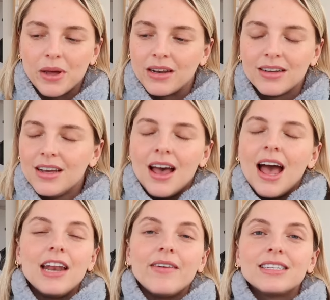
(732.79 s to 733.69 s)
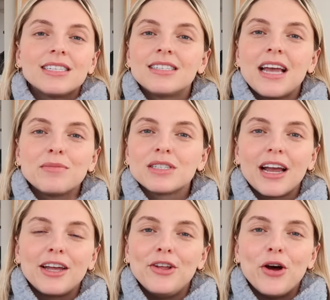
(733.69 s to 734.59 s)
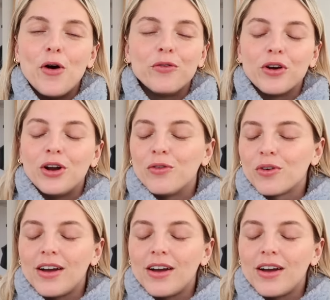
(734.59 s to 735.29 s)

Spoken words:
And anyway, it's the same cycle over and over.